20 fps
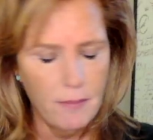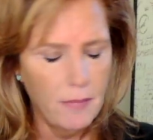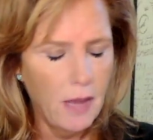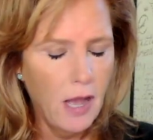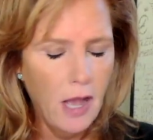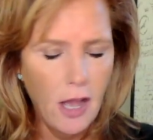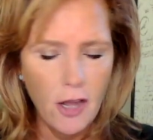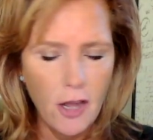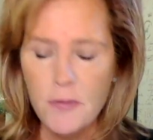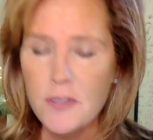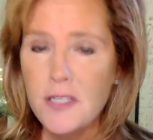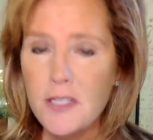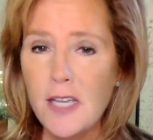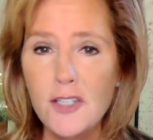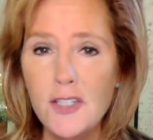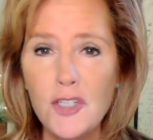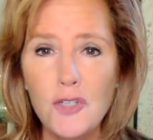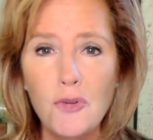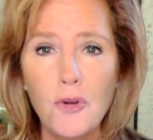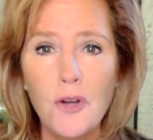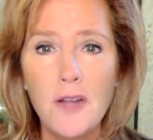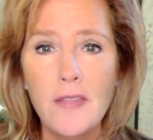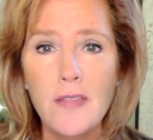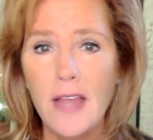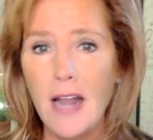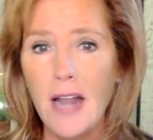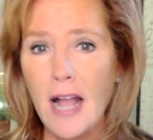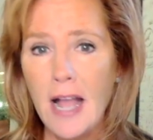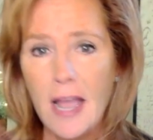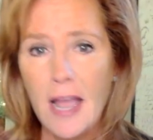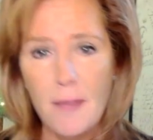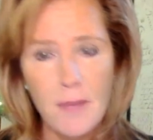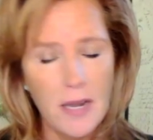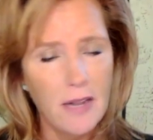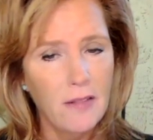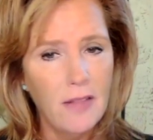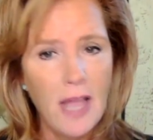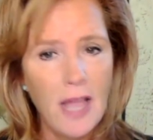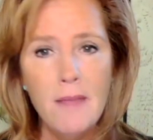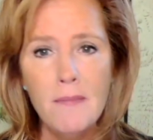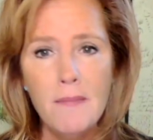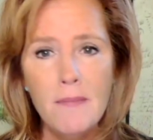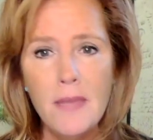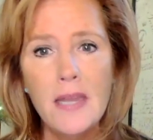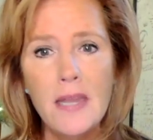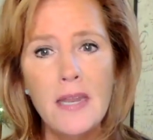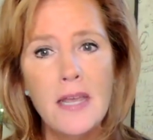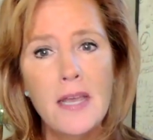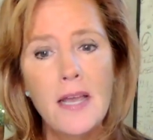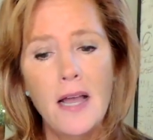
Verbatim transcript: 100% sure that I'm in alignment